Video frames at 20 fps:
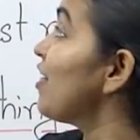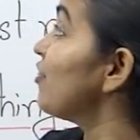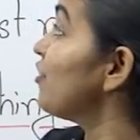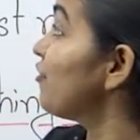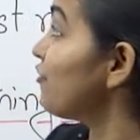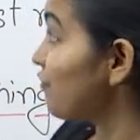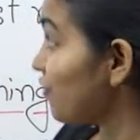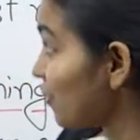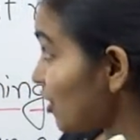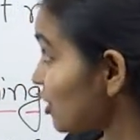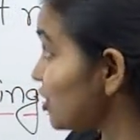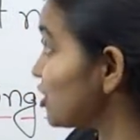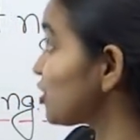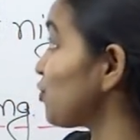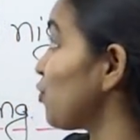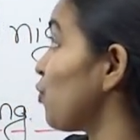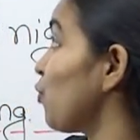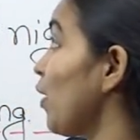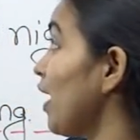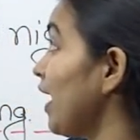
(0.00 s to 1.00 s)
The
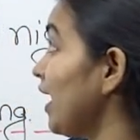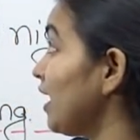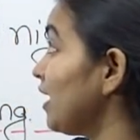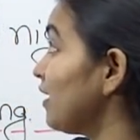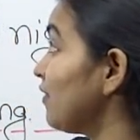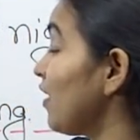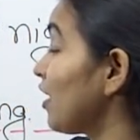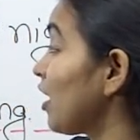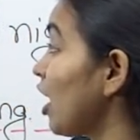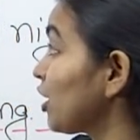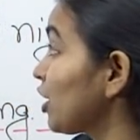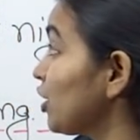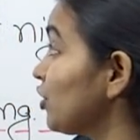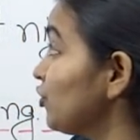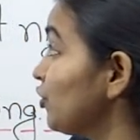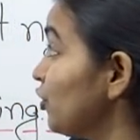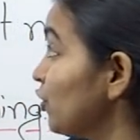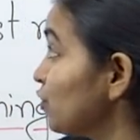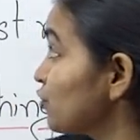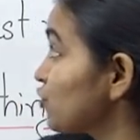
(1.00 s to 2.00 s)
first way that I can
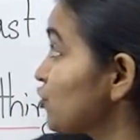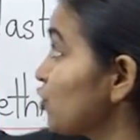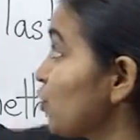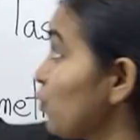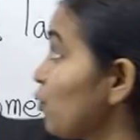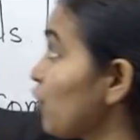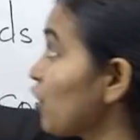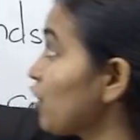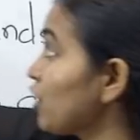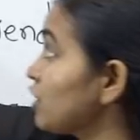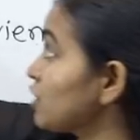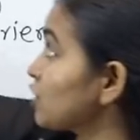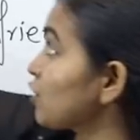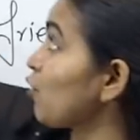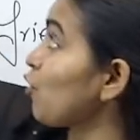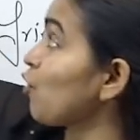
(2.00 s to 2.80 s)
use the word